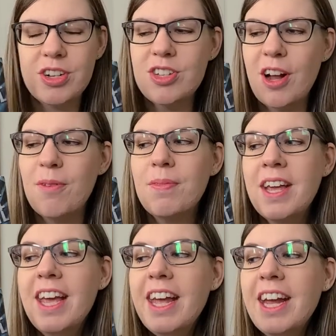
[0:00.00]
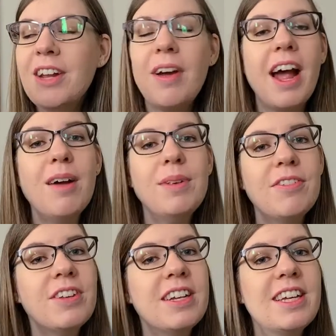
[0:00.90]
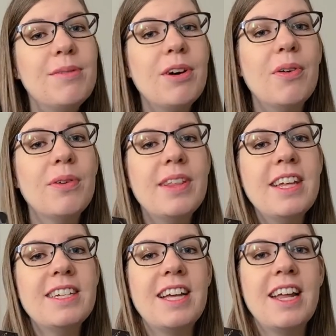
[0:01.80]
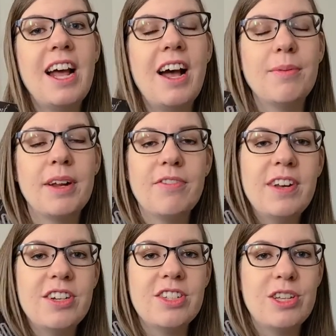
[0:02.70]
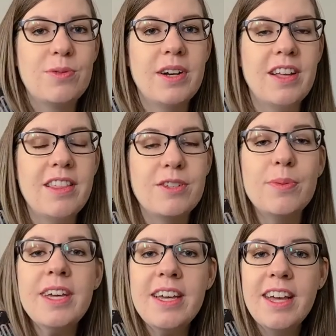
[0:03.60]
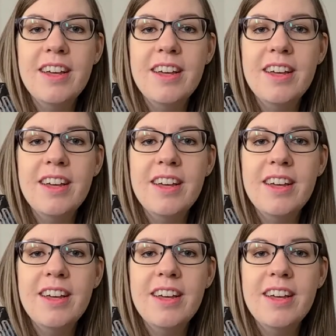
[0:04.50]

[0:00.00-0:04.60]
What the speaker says: So Anyway, I'm definitely going to keep going with this, and I'm going to finish this one this week.